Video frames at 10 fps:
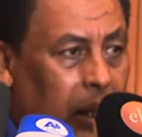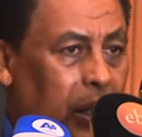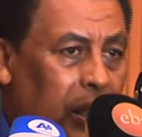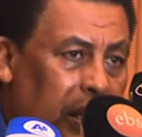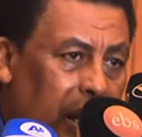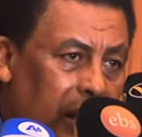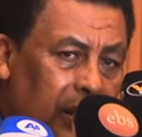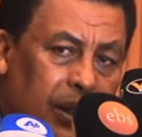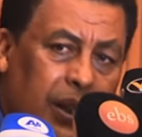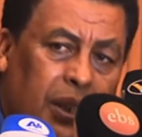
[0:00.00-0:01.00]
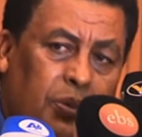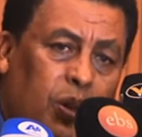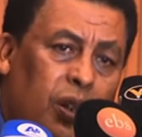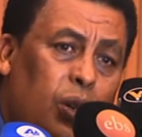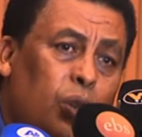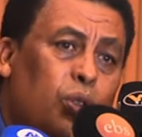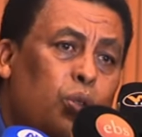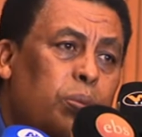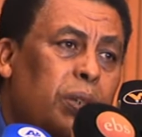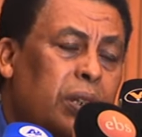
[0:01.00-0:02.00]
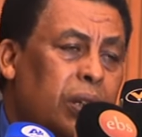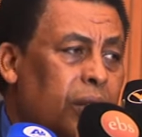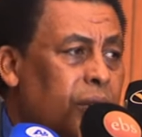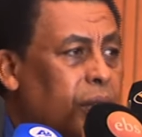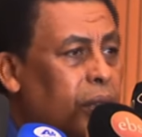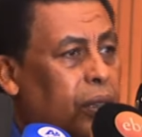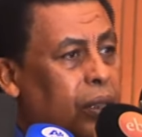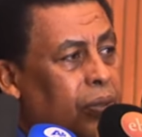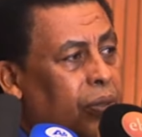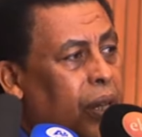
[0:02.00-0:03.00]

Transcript: He encouraged diaspora also to be engaged in